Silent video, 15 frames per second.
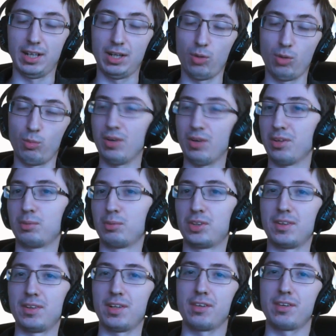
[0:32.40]
and welcome
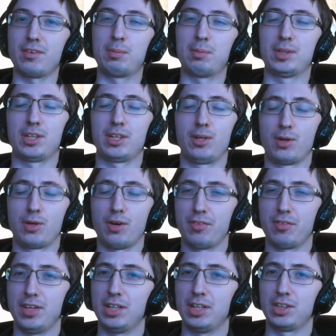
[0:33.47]
to another episode
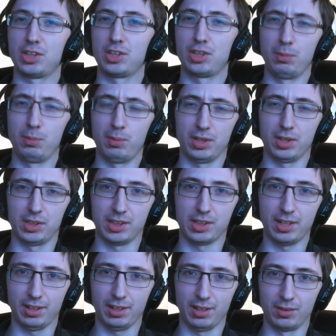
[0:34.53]
of the Super
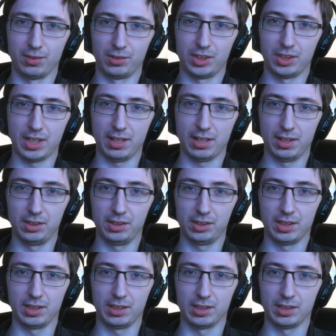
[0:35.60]
Cyclone Challenge.
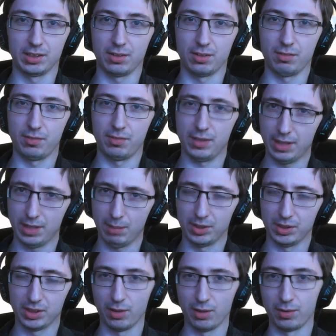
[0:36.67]
This is our 5th
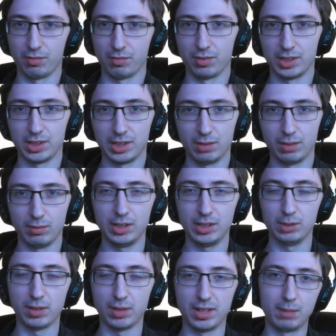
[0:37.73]
episode of the
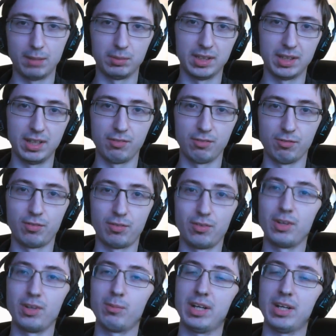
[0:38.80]
series. My name's Nathan Foy,
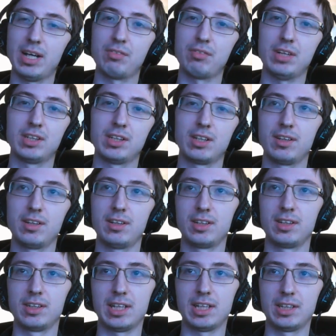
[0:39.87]
and we have yet another
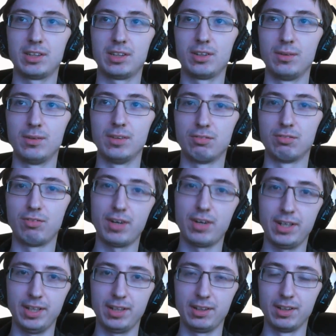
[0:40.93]
contestant who is
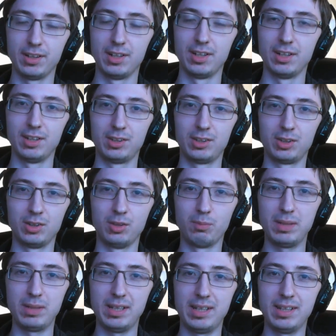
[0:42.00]
vying to
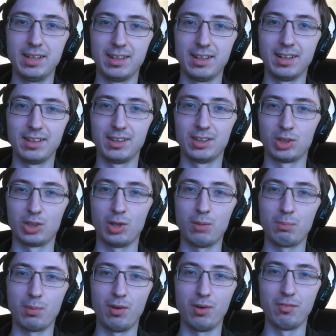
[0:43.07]
be at the
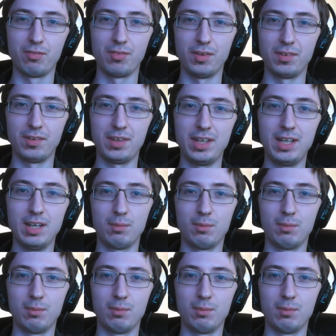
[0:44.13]
top of the